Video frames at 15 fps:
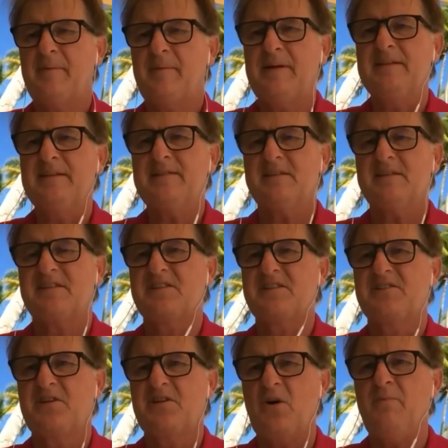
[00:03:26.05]
I mean, this is
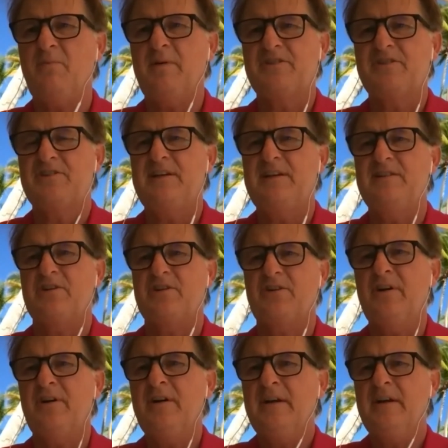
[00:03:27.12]
so much
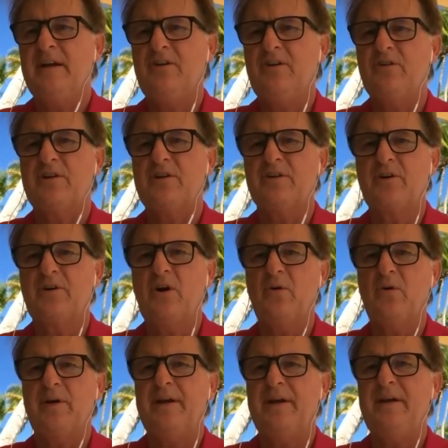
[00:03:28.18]
easier, and you can grow
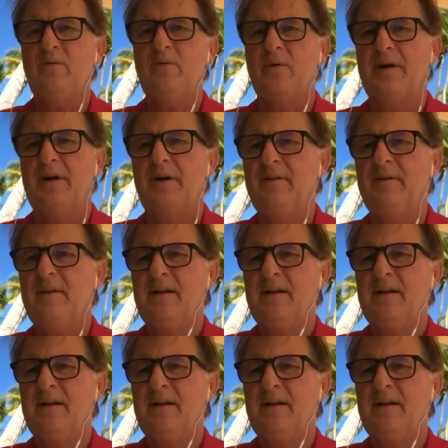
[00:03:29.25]
anywhere.